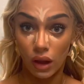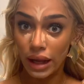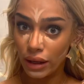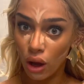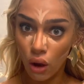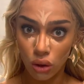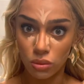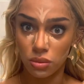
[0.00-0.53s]
I
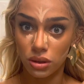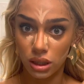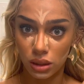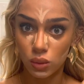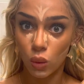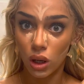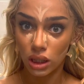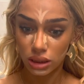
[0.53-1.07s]
hope this
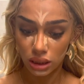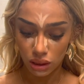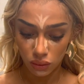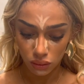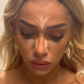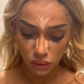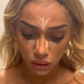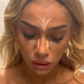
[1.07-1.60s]
works out.
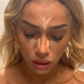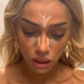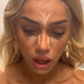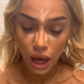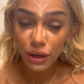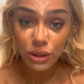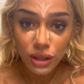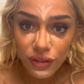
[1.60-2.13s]

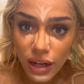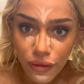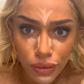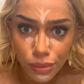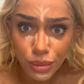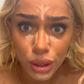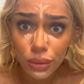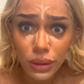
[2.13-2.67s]
I don't even have a
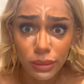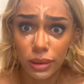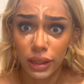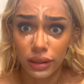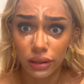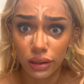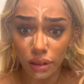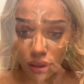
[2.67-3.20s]
beauty
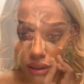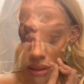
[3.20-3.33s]
blender.